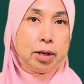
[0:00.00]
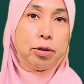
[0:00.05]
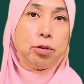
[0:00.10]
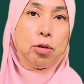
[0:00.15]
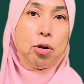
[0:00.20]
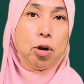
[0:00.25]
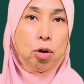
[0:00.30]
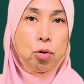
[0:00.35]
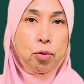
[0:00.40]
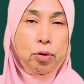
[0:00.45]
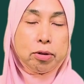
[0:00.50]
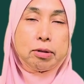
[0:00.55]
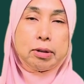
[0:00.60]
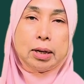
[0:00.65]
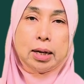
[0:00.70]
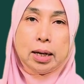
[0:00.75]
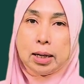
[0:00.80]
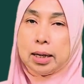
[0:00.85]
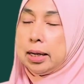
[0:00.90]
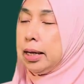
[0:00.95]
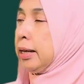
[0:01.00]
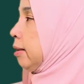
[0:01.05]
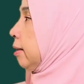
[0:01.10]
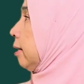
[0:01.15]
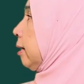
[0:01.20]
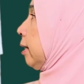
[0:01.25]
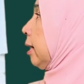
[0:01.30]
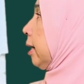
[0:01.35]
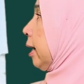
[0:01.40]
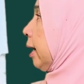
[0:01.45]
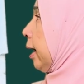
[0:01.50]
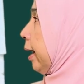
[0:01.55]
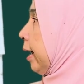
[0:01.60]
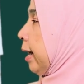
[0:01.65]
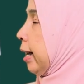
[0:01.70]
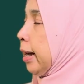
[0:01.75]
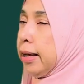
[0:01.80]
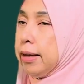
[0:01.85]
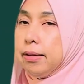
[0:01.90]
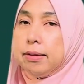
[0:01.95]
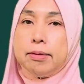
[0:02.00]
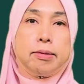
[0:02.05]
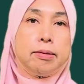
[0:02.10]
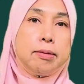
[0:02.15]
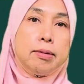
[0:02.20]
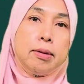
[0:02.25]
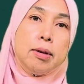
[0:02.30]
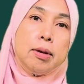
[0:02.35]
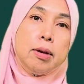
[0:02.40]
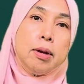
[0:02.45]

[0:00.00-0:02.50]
is always calculated as